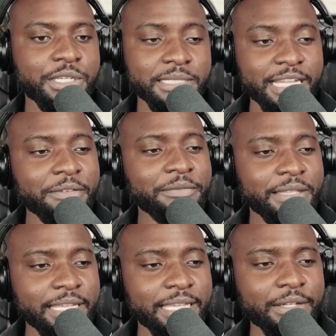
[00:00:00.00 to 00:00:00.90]
She's
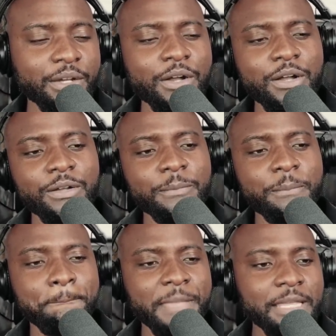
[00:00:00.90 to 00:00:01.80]
definitely thinking,
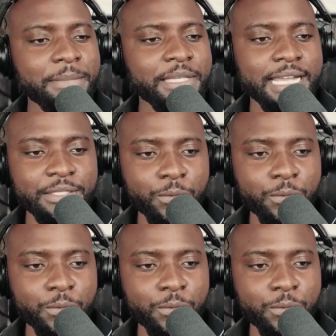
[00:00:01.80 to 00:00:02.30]
Oh, maybe